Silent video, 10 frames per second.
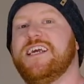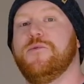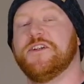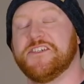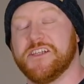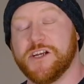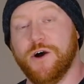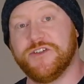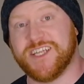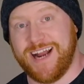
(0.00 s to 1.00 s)
Wizards of the
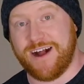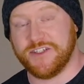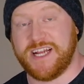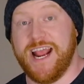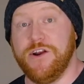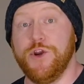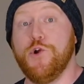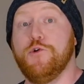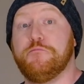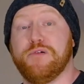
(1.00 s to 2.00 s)
Coast announced a
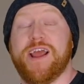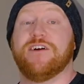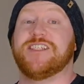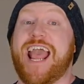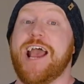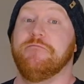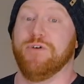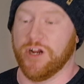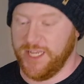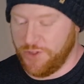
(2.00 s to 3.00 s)
new player's
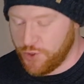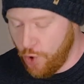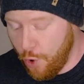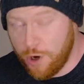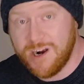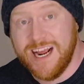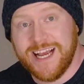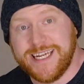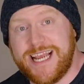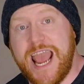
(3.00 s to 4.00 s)
handbook, like the core
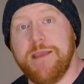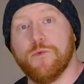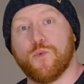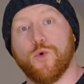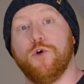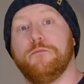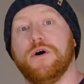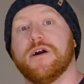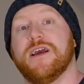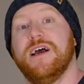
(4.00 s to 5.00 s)
game
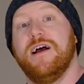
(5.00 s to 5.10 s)
rulebook